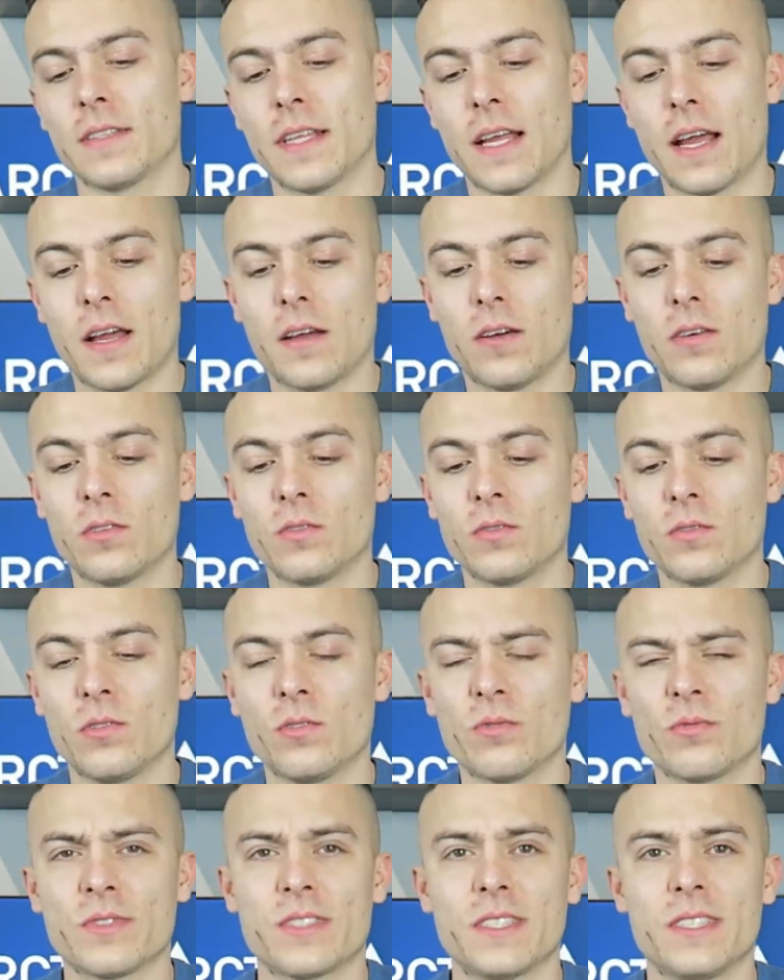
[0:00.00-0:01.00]
Now
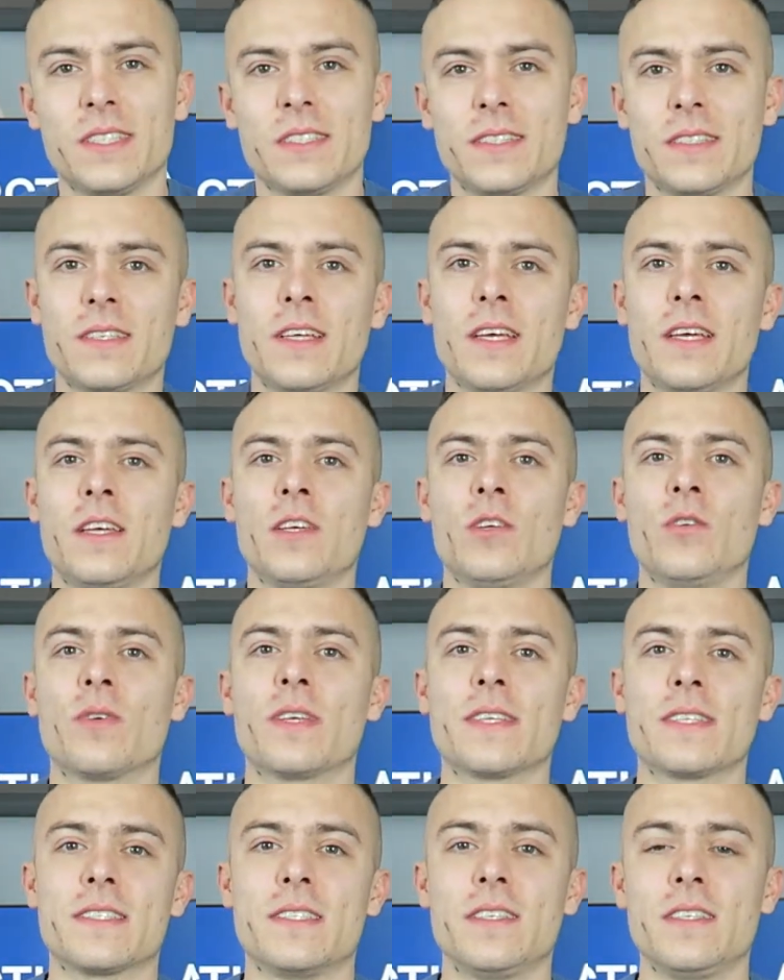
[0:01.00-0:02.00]
you've seen, you
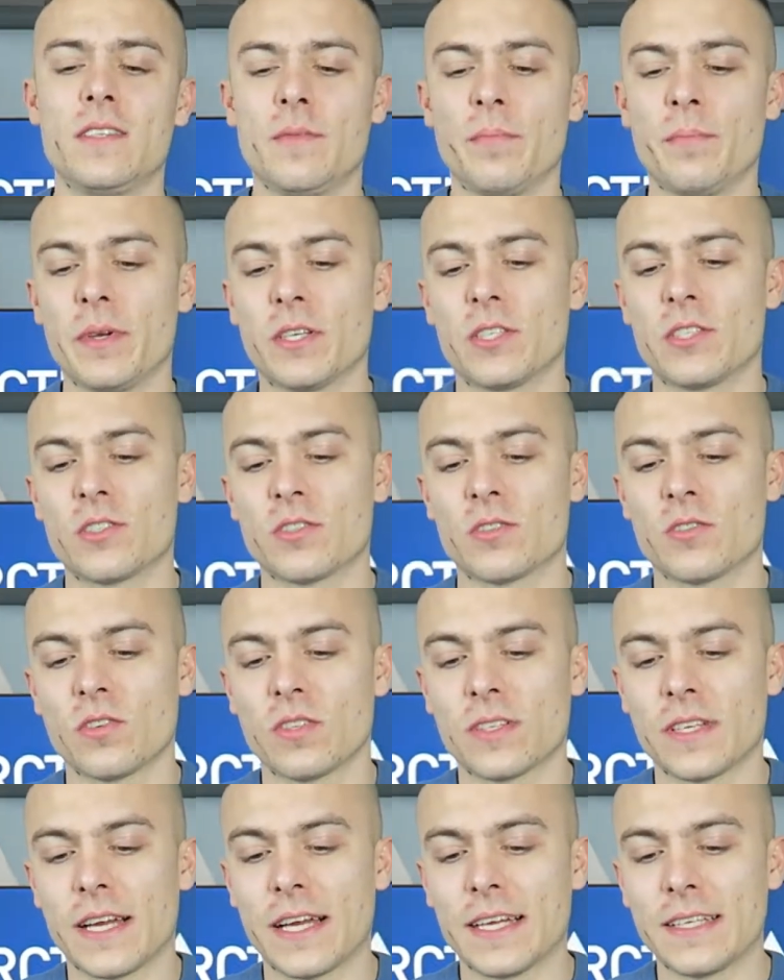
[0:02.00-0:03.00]
can see the pictures
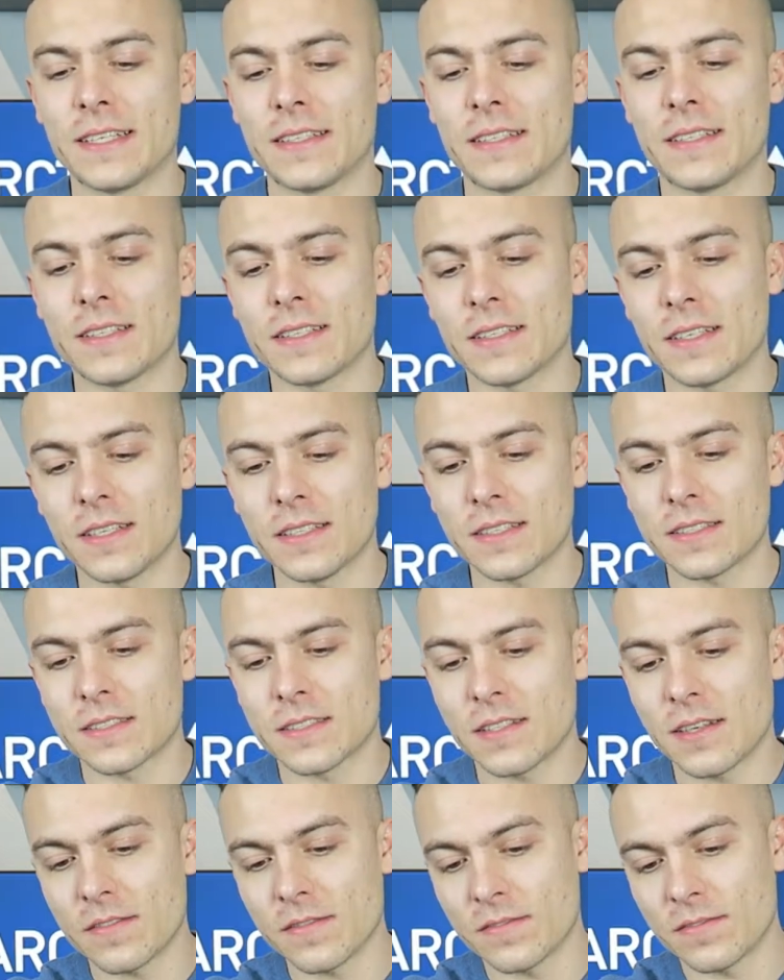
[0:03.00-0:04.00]
online and that kind of
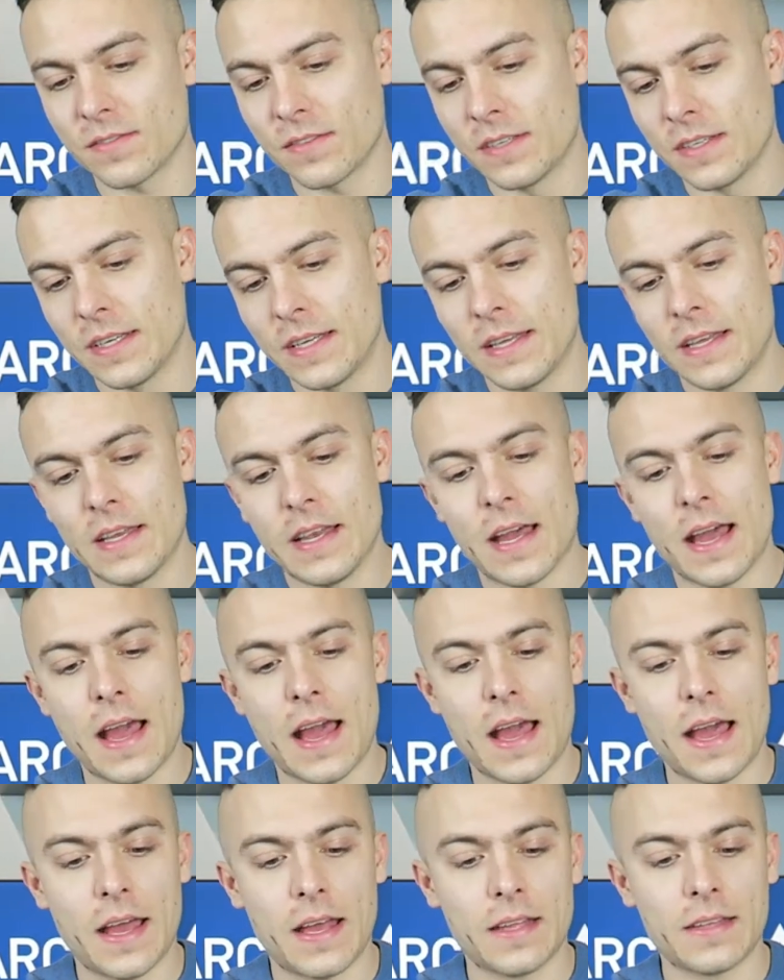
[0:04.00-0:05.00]
stuff,
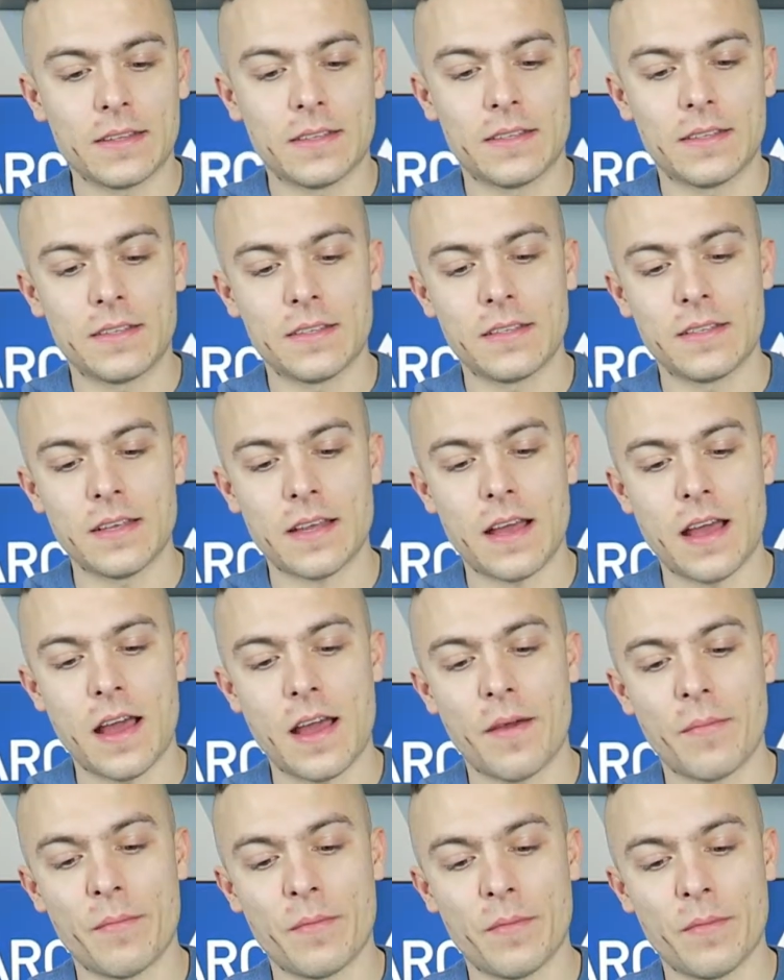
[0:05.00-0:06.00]
and
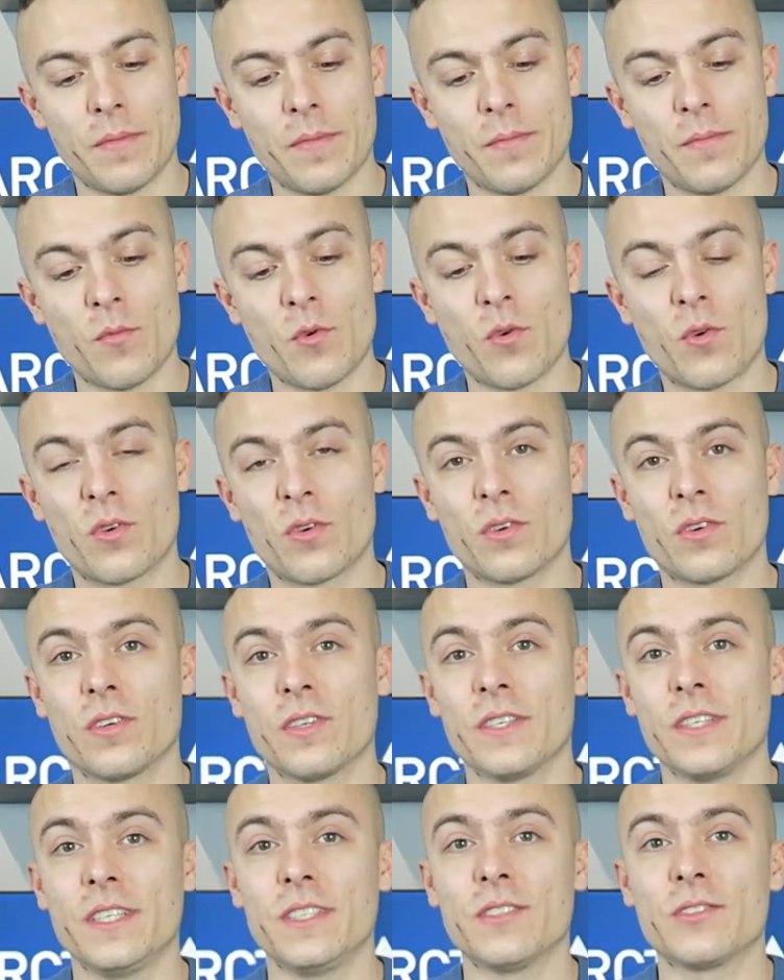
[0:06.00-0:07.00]
I'm more
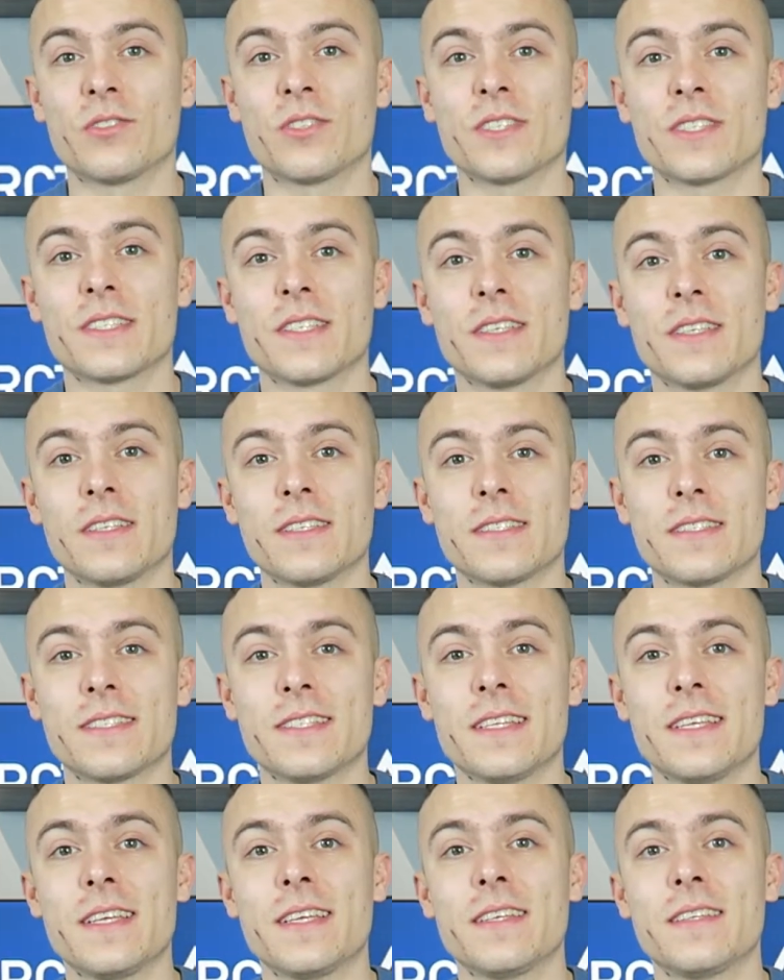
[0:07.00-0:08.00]
interested in
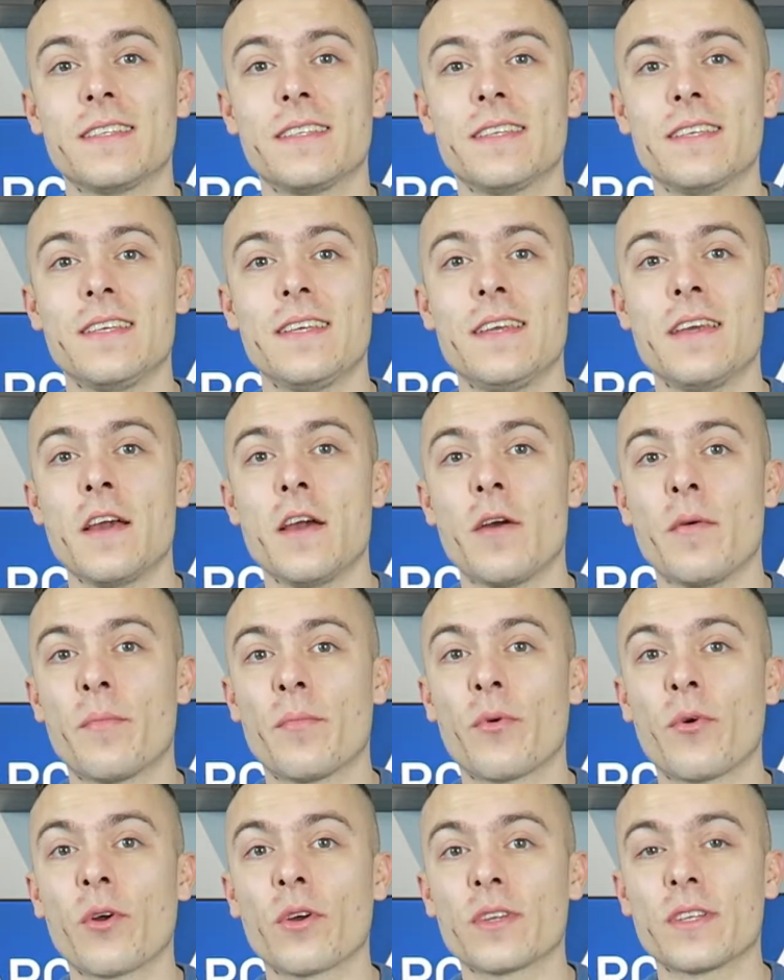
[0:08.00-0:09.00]
seeing the
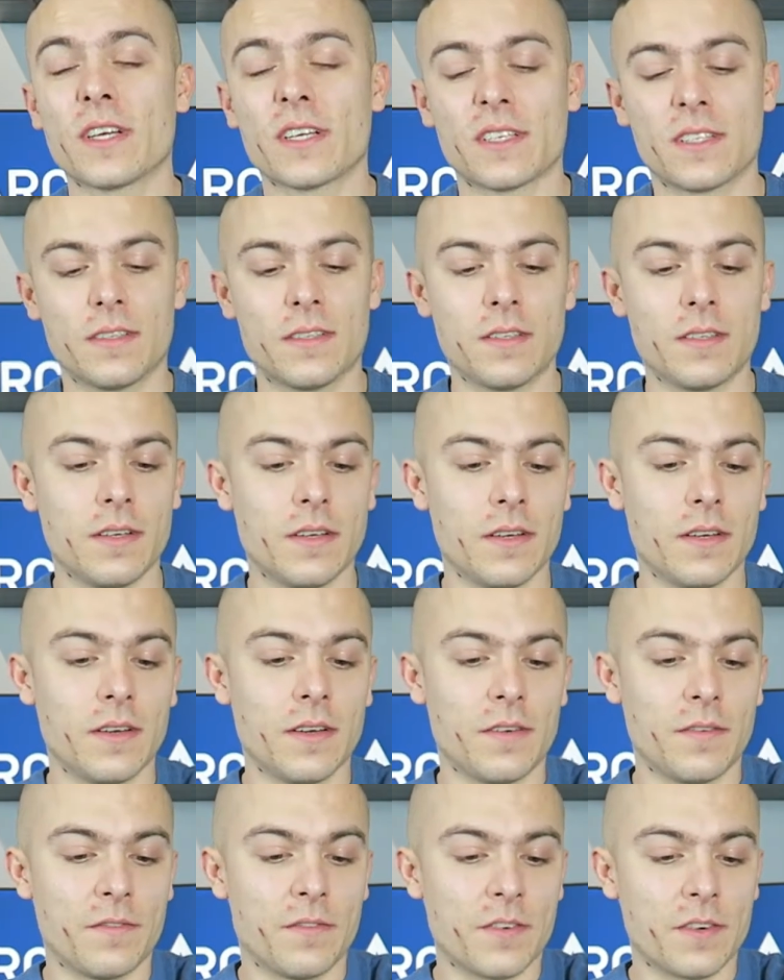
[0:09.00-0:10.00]
product
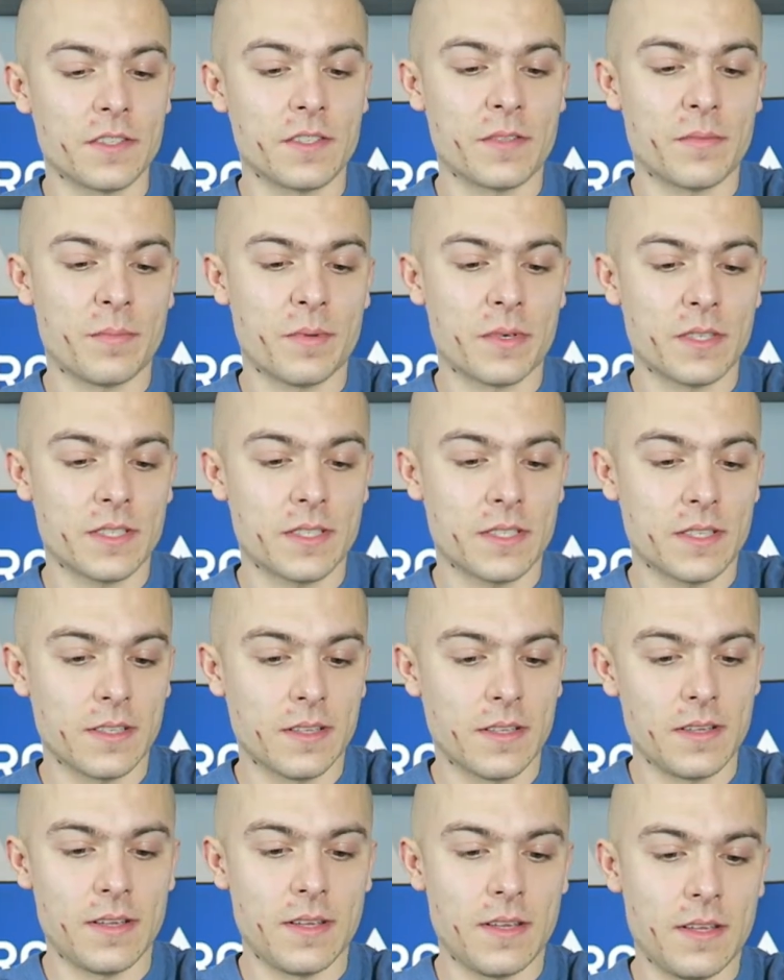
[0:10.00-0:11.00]
first
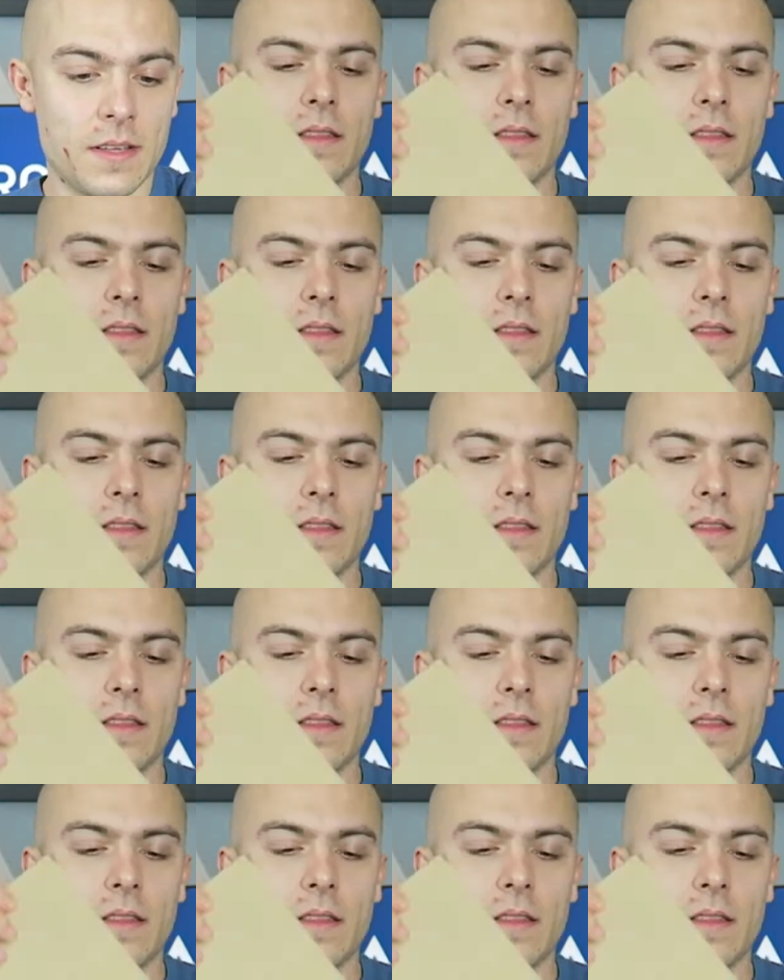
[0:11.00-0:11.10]
person.